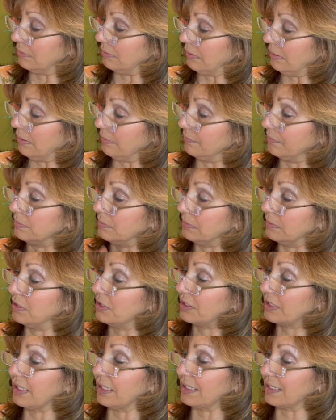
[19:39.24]
I
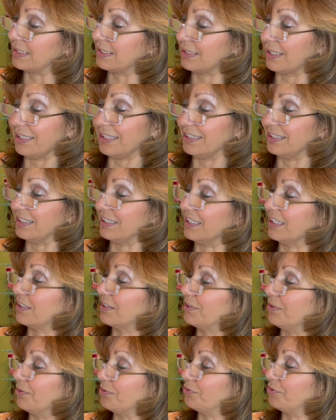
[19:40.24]
just get excited to get
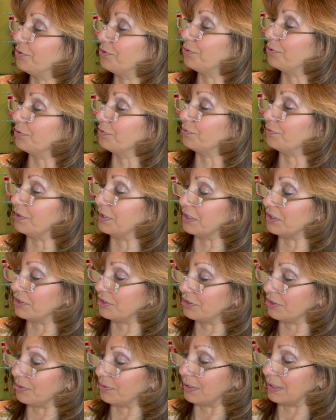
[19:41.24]
closer to a finish,
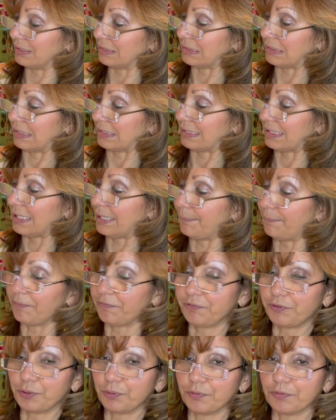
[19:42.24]
so I keep a
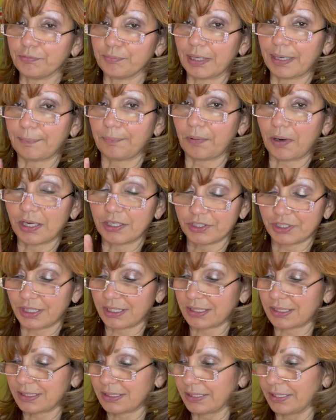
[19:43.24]
few of my
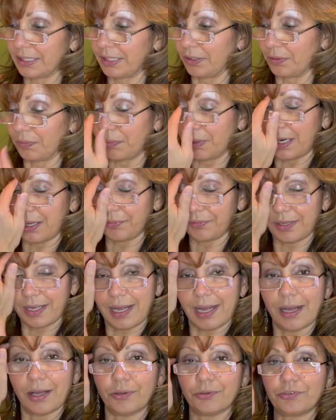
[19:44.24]
projects sitting around the
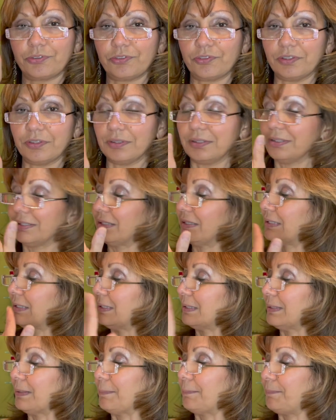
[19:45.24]
house and
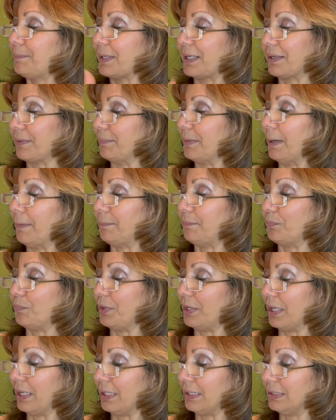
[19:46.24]
pick them up
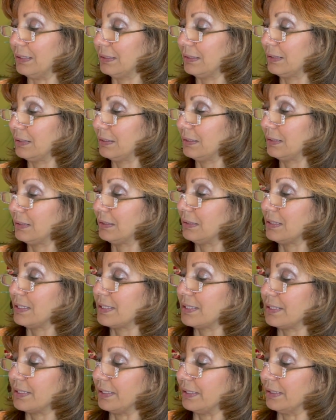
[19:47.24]
when I
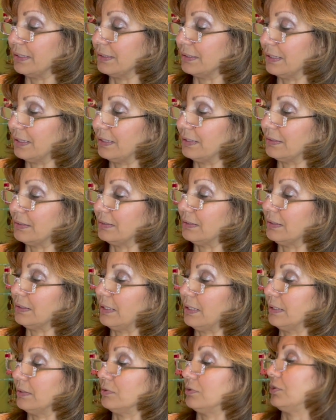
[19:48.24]
see it
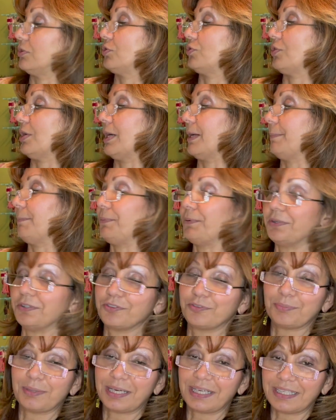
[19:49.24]
and just try to put
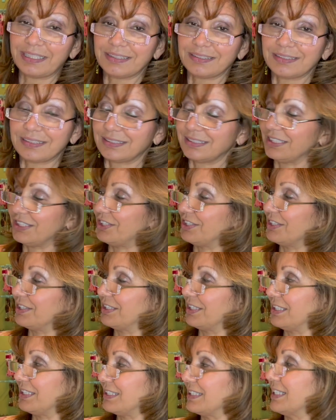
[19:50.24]
as many stitches
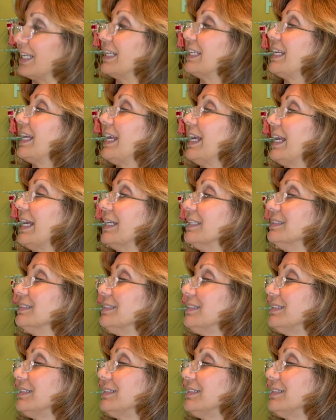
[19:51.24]
in as I can.